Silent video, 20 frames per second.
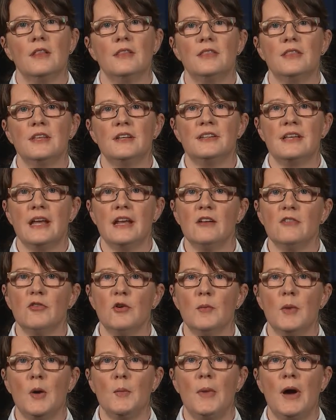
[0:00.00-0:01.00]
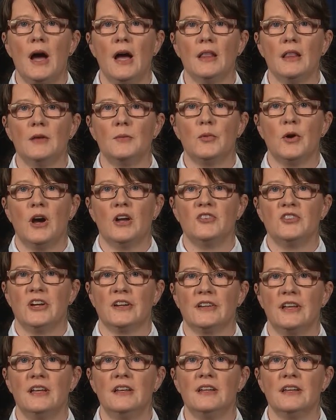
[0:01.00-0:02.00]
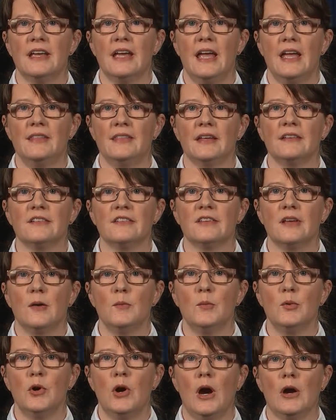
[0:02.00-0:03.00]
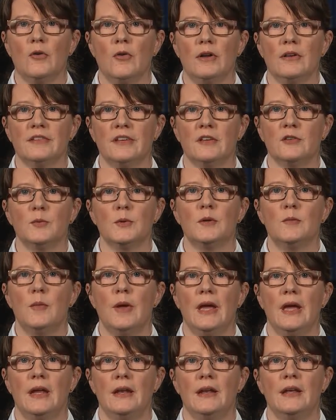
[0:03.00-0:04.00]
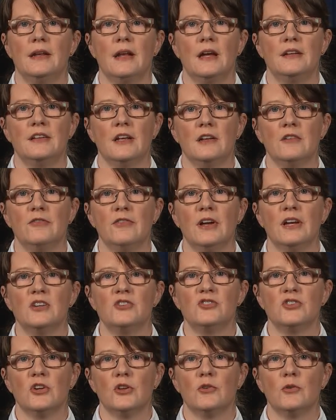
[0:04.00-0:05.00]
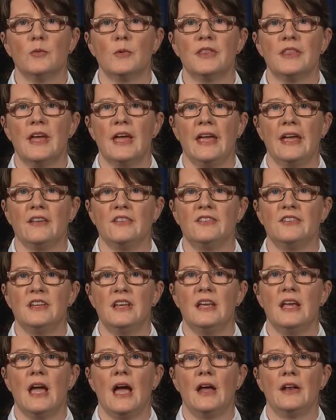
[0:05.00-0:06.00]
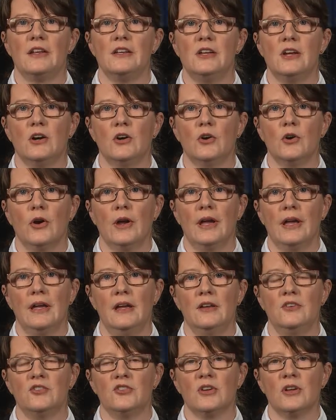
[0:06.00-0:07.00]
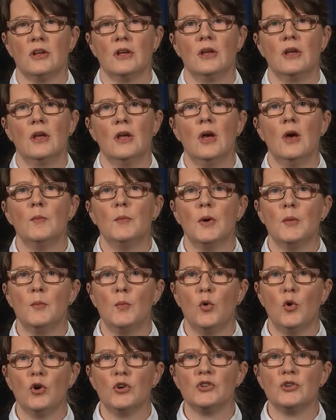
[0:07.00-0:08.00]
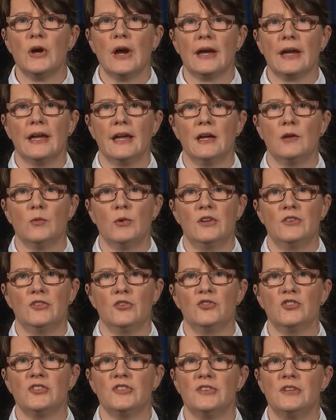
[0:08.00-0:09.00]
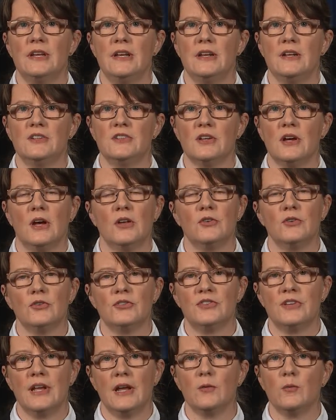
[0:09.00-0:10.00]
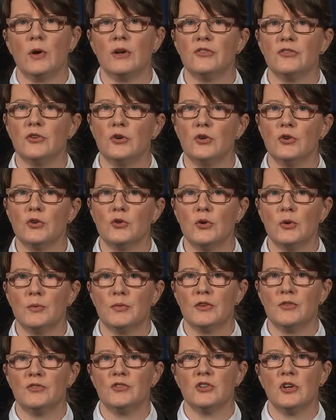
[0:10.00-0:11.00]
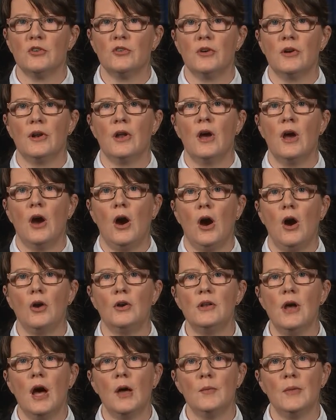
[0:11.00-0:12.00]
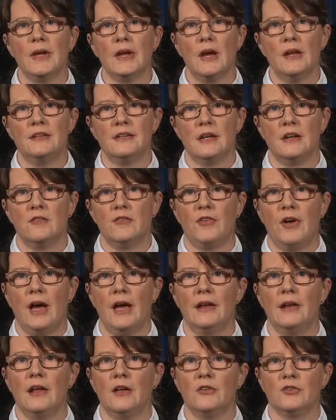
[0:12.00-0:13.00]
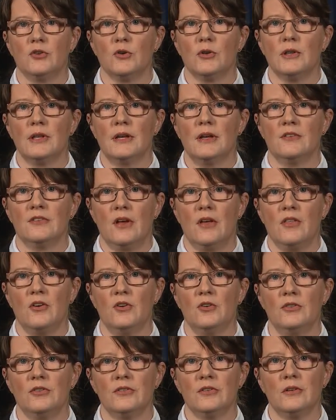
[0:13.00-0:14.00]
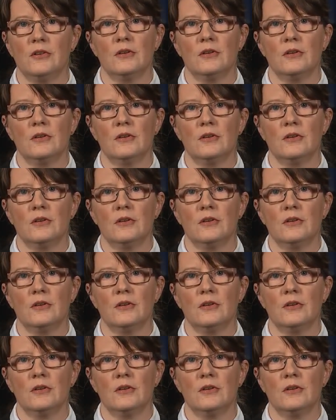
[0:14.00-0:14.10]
The data from our pilot project indicate that some progress has been made in identifying children with ASD at a younger age, but more tracking and research is needed to understand why certain groups of children are not being identified as early as others.